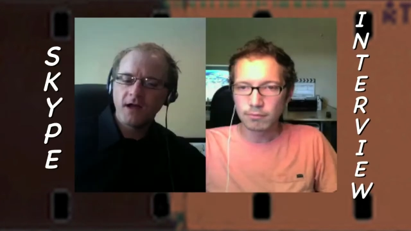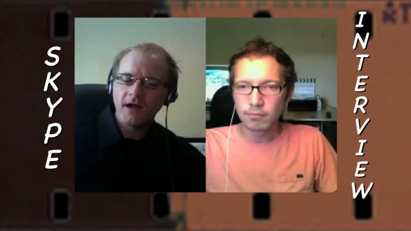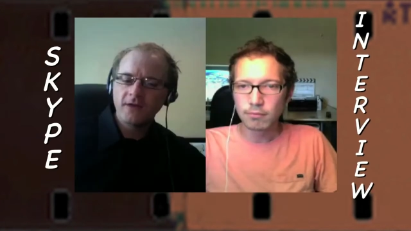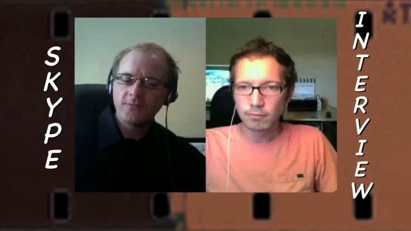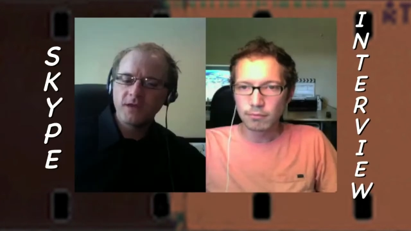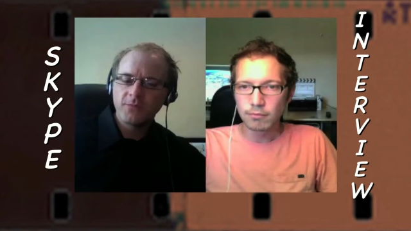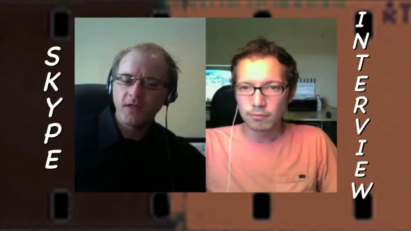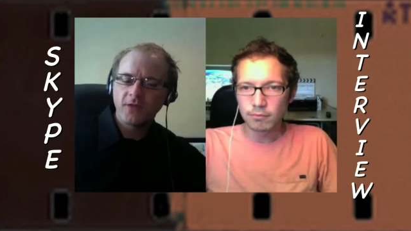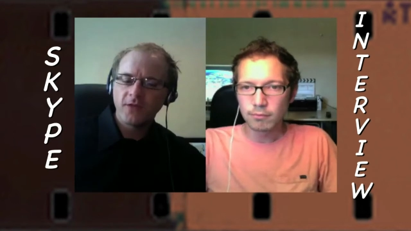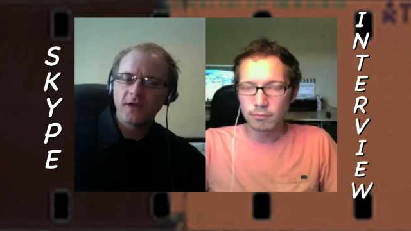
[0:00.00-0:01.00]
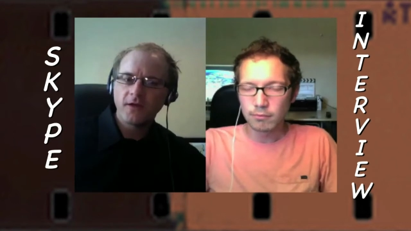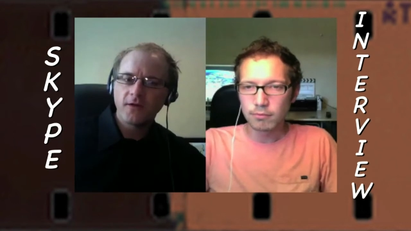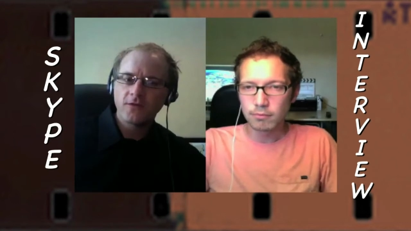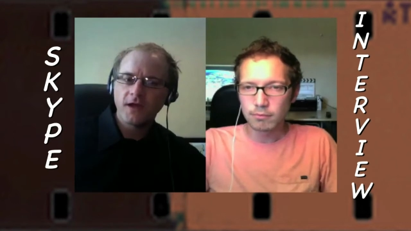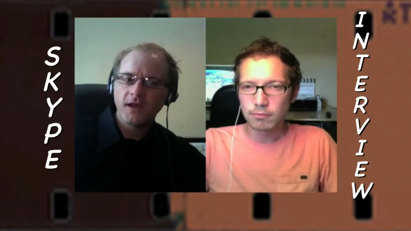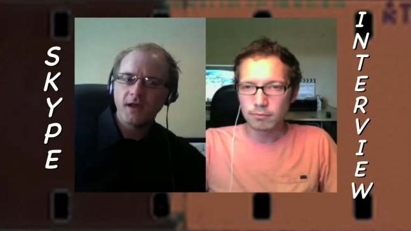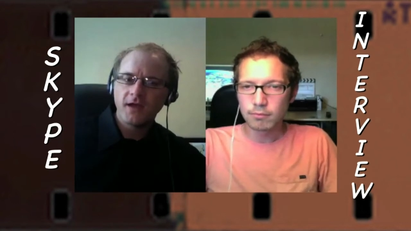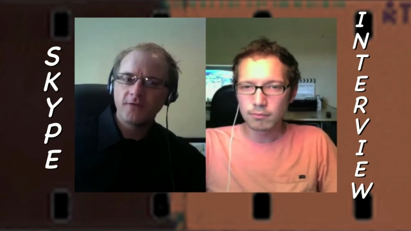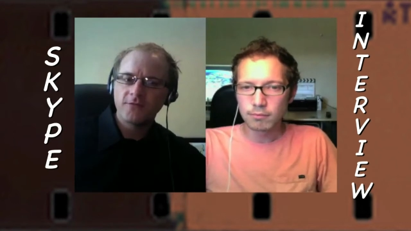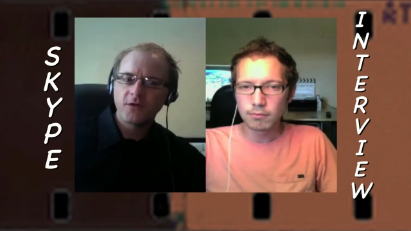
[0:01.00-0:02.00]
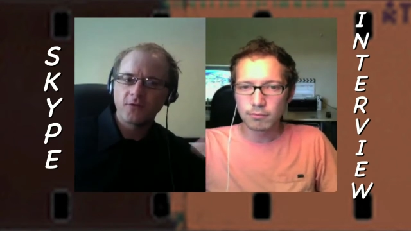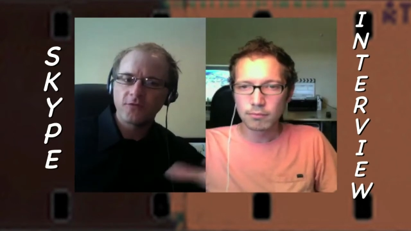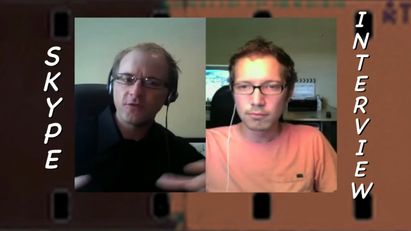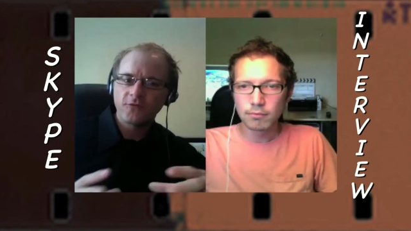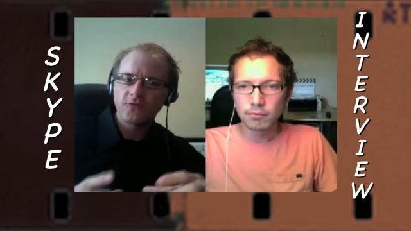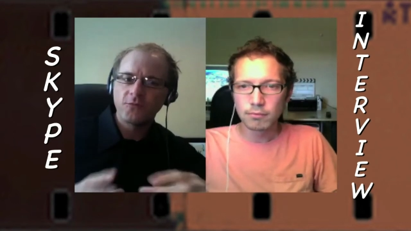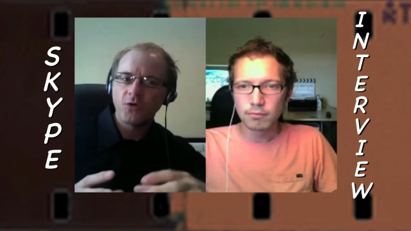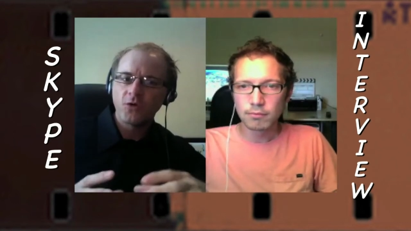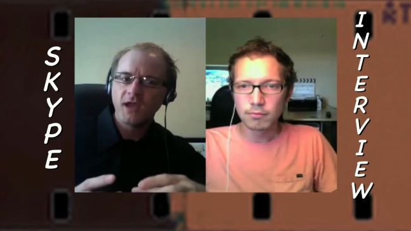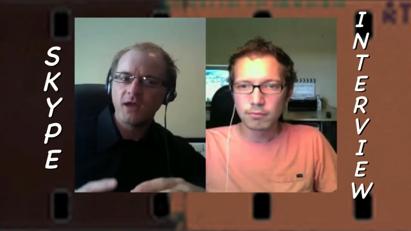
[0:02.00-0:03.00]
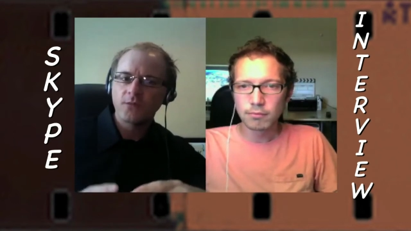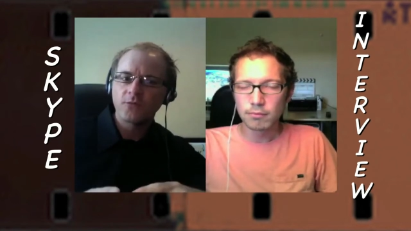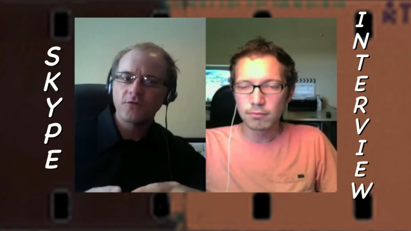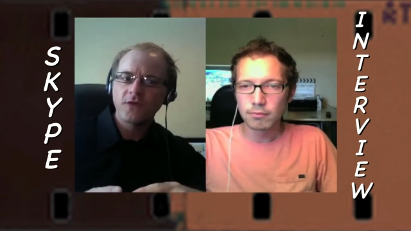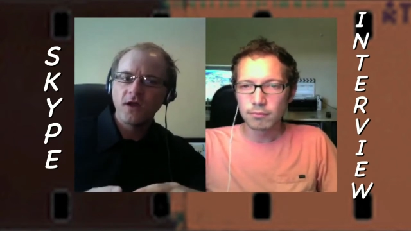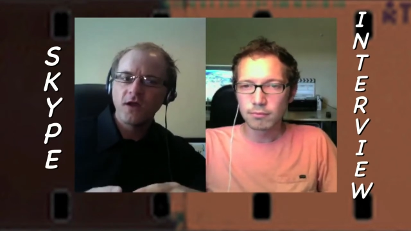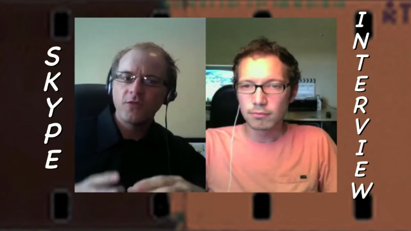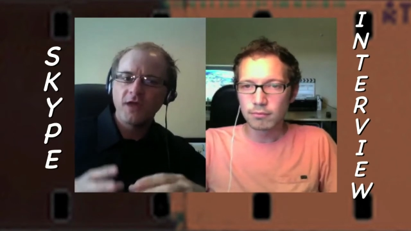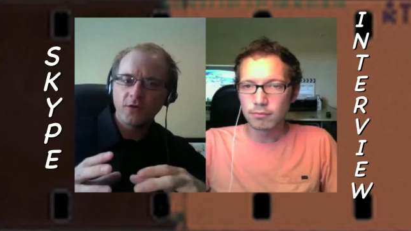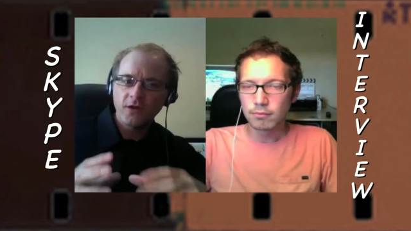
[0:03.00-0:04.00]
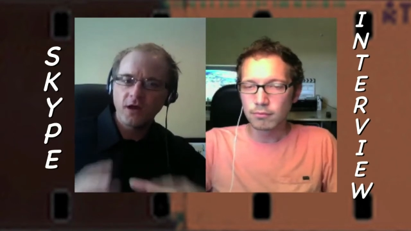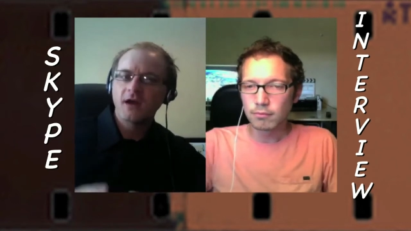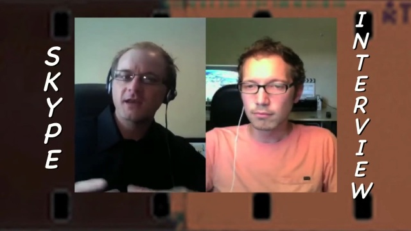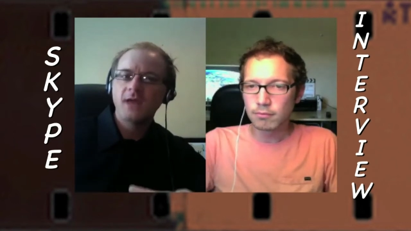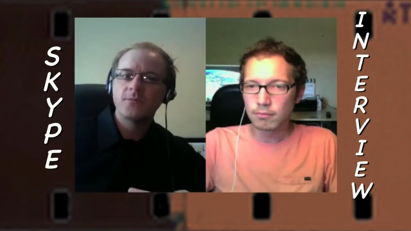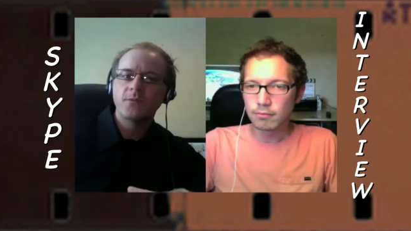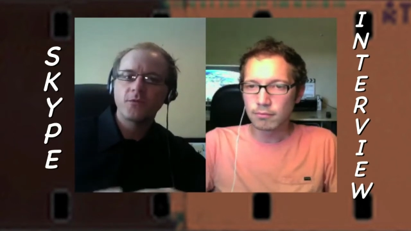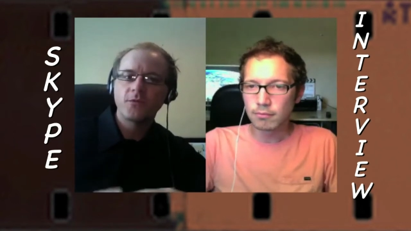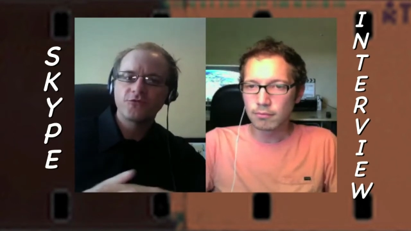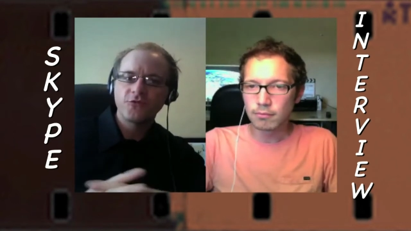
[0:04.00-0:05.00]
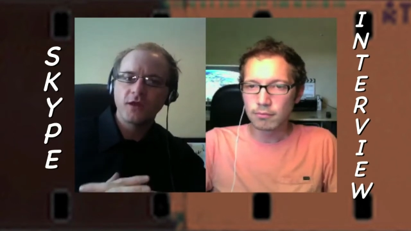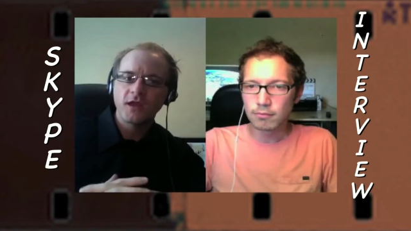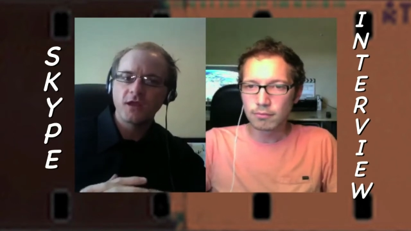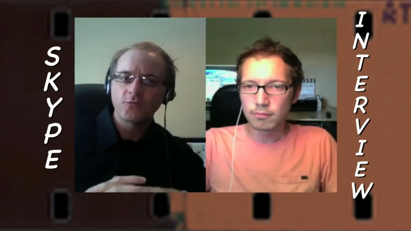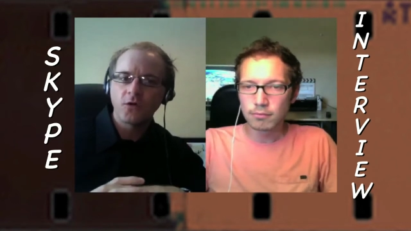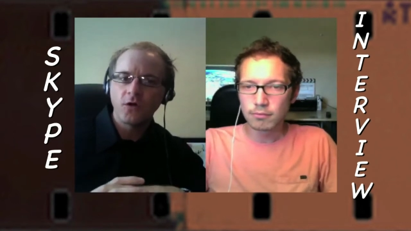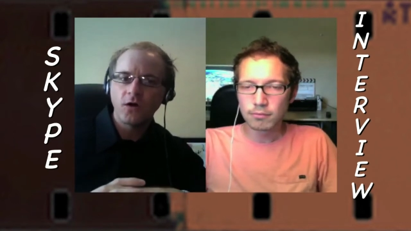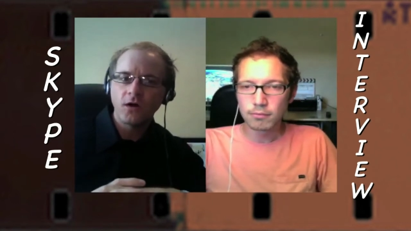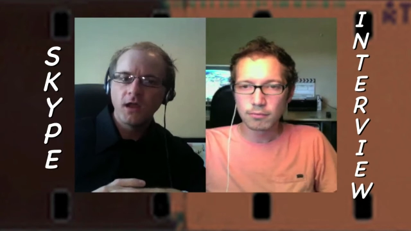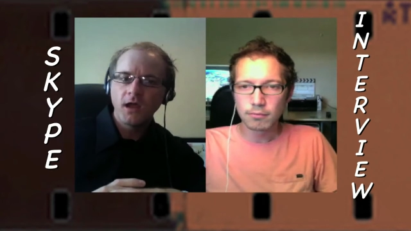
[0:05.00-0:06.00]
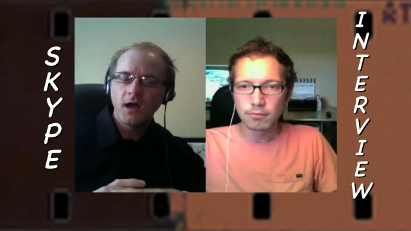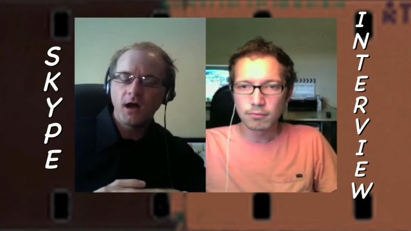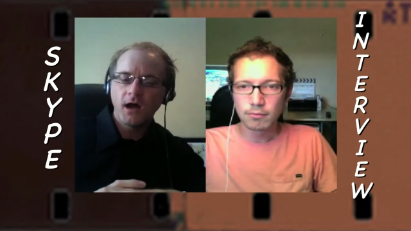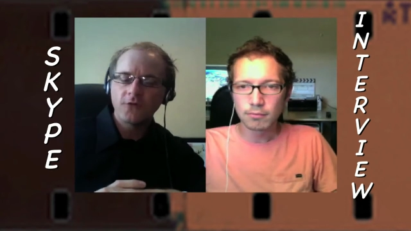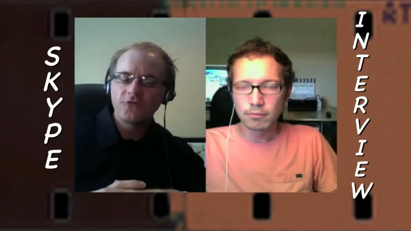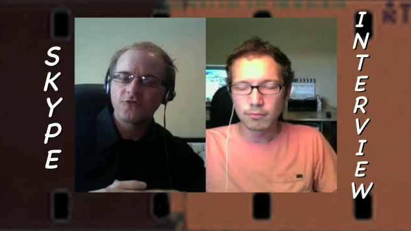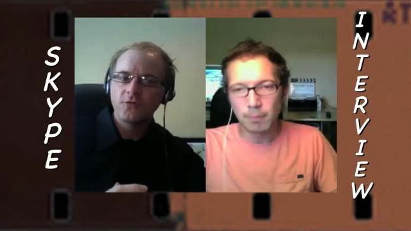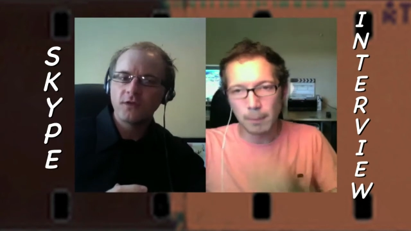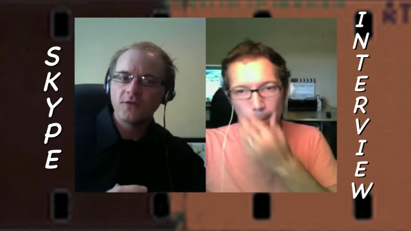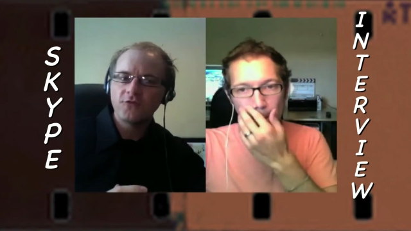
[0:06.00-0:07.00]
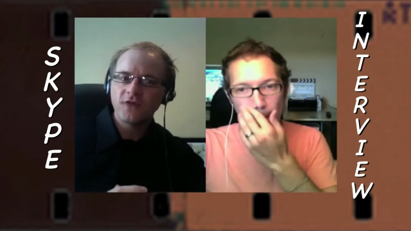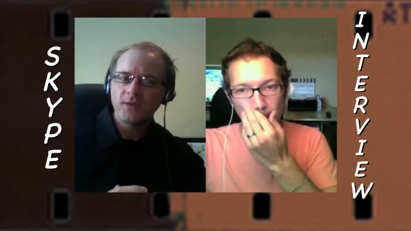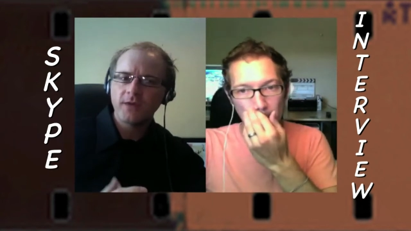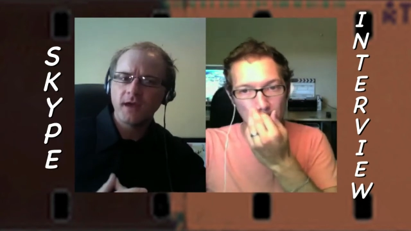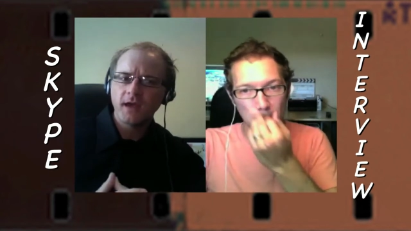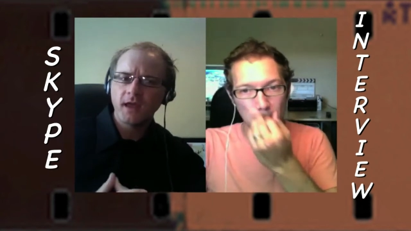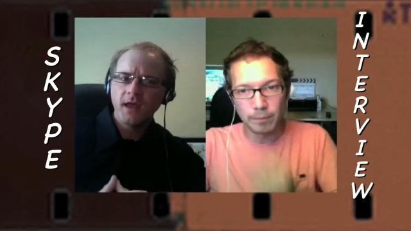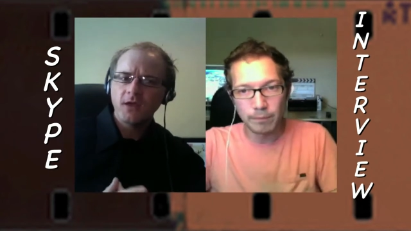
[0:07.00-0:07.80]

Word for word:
Speaker 1: a lot of people out there that have their their small cameras that are not capable of shooting in RAW uh, shoot in JPEG.